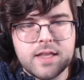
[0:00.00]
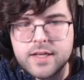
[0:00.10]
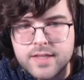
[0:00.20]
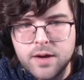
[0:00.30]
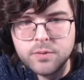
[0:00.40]

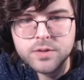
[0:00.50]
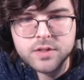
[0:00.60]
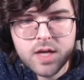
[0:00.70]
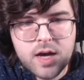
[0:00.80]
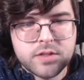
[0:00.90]
Like, that will
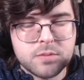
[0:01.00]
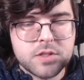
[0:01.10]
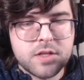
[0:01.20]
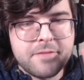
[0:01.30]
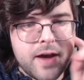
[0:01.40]
knock some
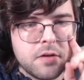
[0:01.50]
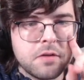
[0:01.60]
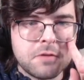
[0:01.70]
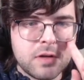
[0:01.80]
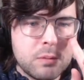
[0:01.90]
stuff out
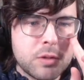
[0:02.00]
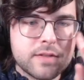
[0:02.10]
if you're able